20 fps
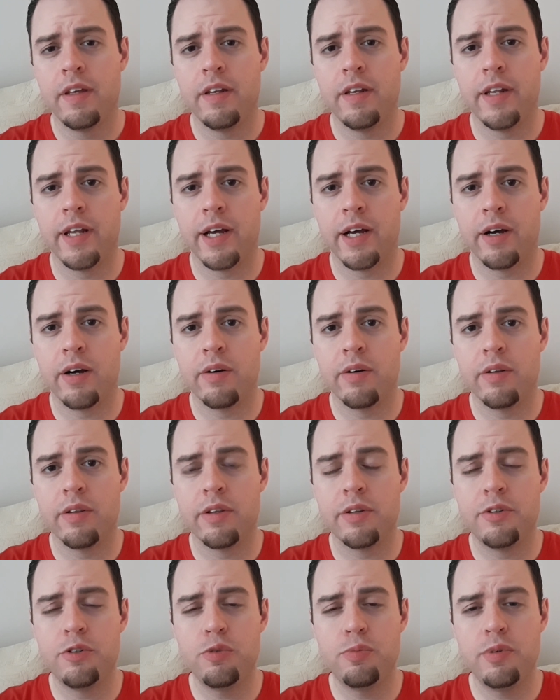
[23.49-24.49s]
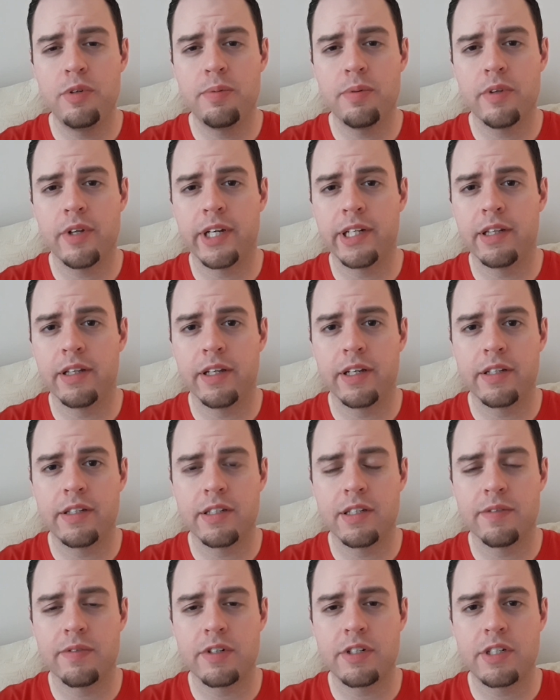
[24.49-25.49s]
Now, the two people I'd like
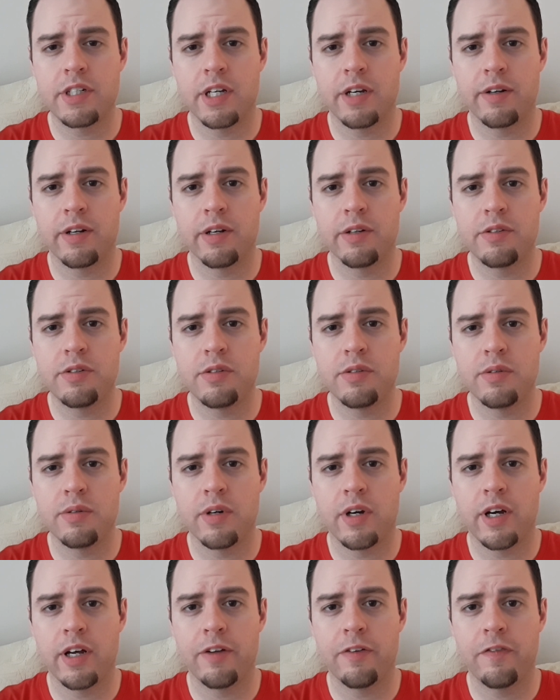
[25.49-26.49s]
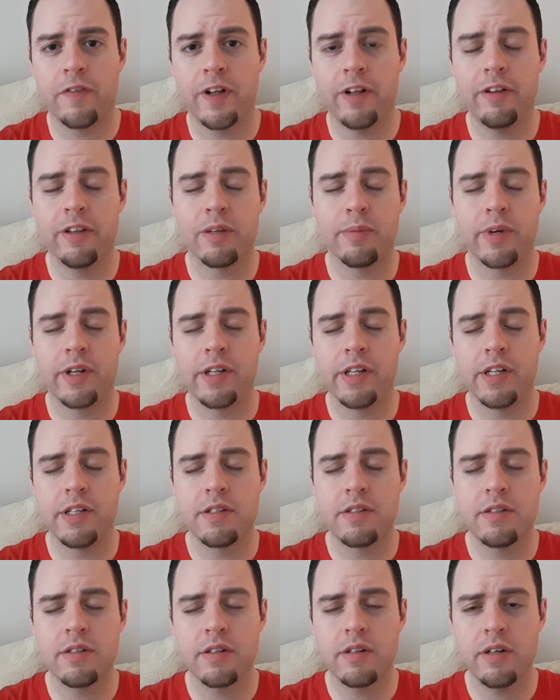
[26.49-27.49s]
to give a shout out to, I follow them on
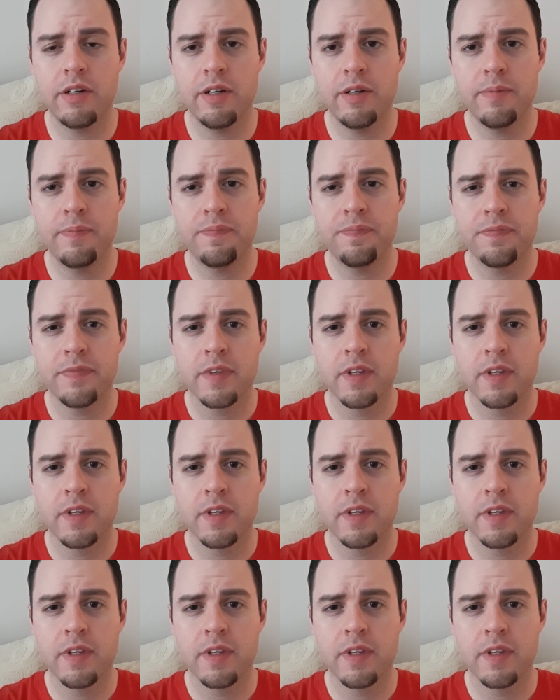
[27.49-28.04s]
Instagram.